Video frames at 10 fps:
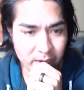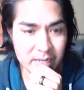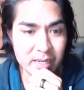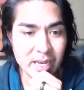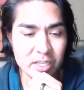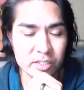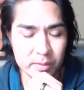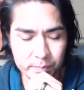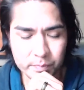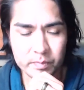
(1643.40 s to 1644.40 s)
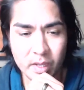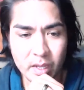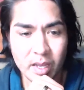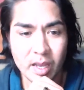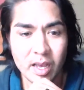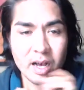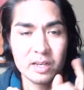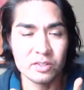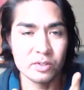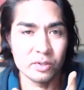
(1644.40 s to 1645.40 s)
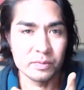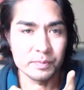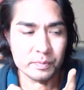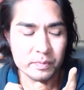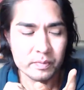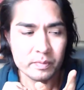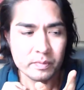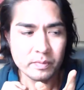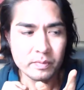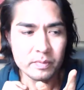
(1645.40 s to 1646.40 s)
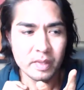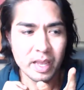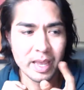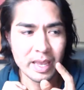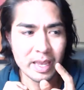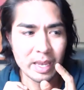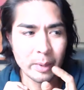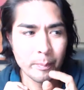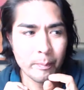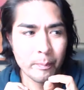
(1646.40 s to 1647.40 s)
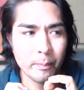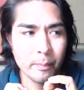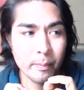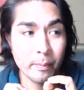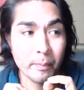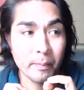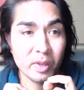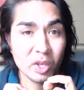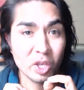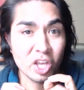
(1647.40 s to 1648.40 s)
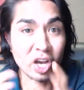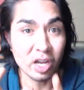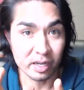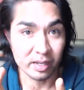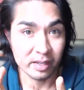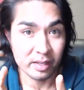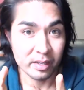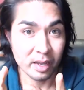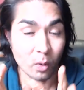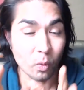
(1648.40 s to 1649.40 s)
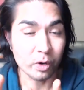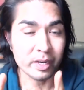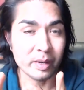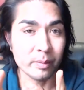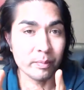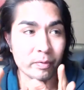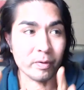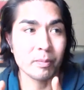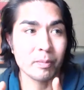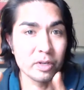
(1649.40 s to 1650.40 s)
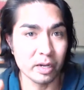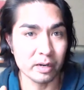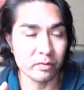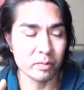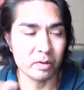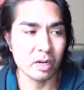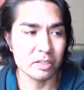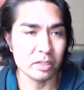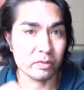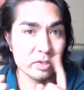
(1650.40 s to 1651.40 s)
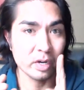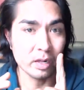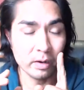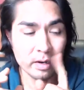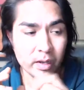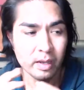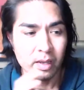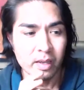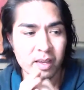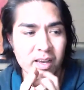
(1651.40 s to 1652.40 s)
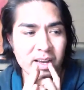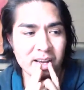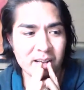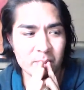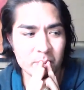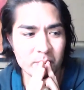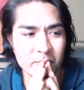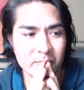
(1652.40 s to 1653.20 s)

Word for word: I did actually hustle a gun, a working prop gun from a garage sale for a dollar. Um,